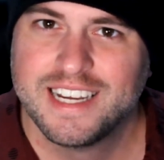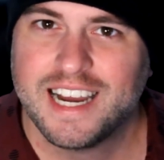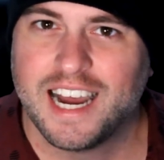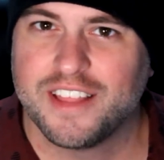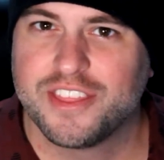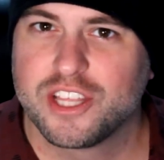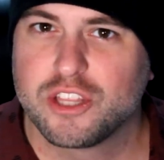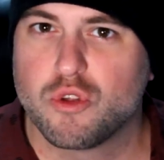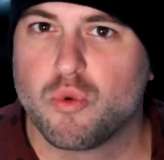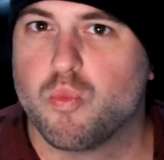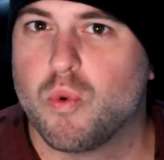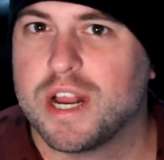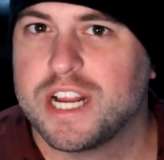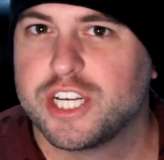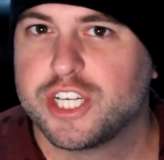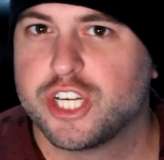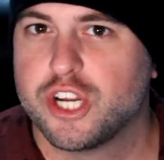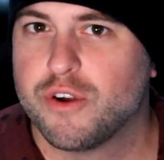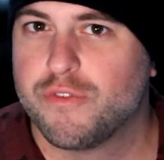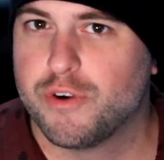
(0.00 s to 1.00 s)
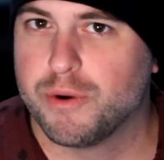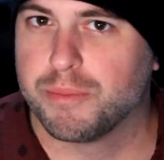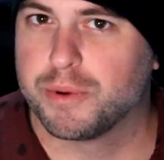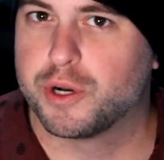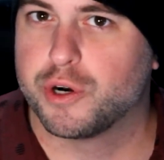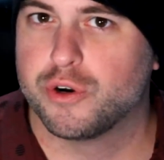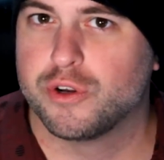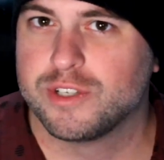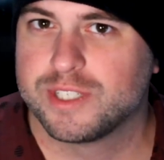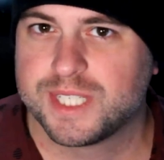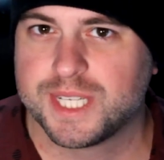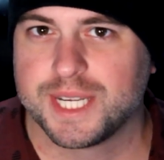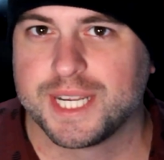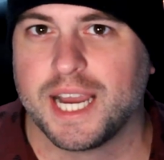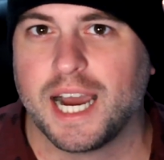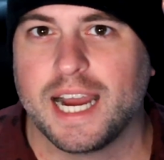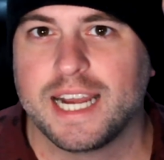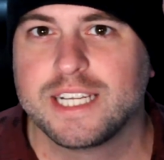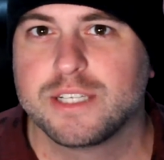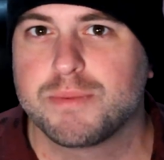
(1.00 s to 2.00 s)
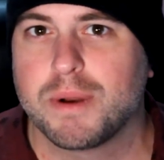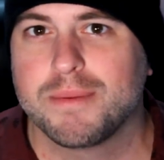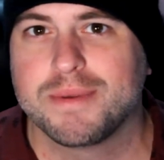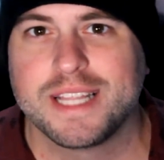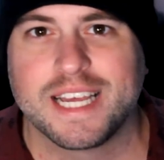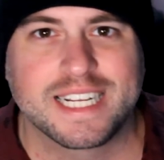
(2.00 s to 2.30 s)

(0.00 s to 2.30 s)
I think the ratio from girls to guys is probably